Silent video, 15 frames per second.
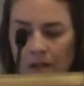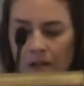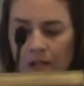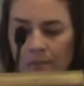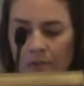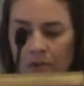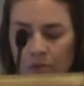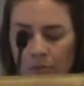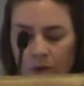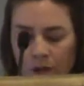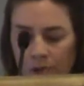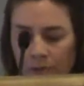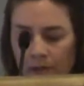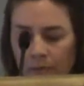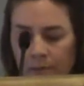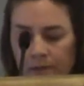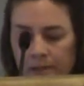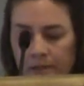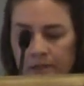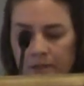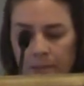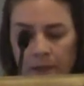I am swallowed up
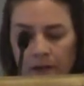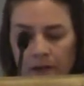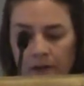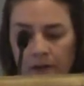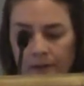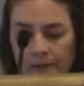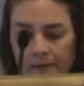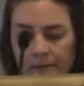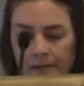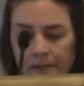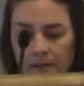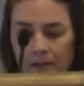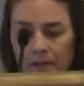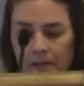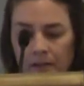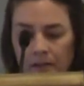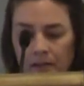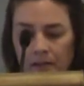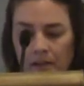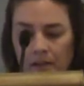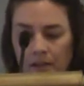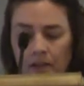in despair.
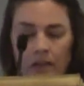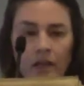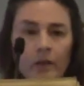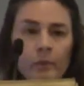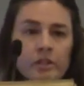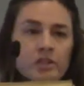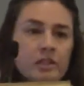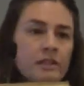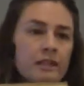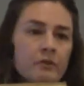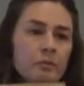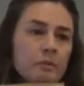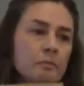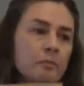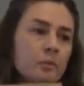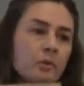I wish I'd never been